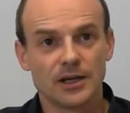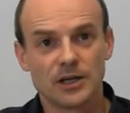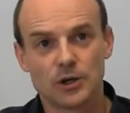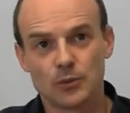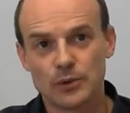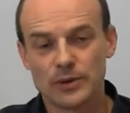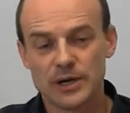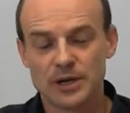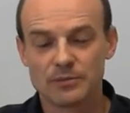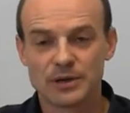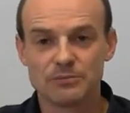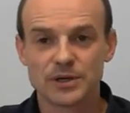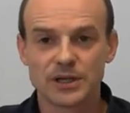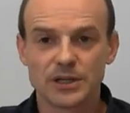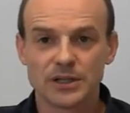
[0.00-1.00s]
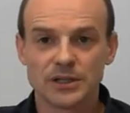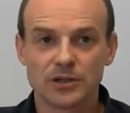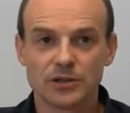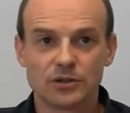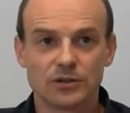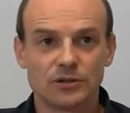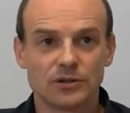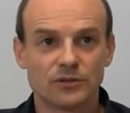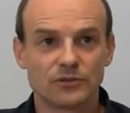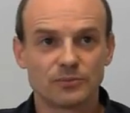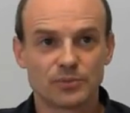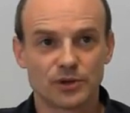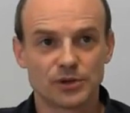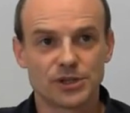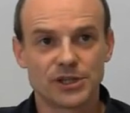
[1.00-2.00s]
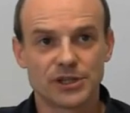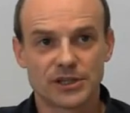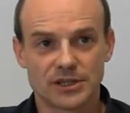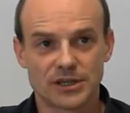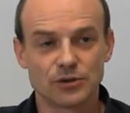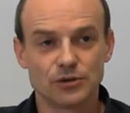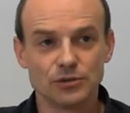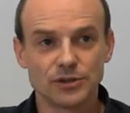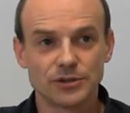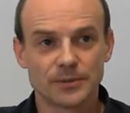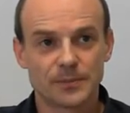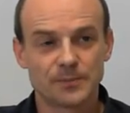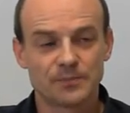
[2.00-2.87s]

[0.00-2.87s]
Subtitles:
We were member of Project Canut.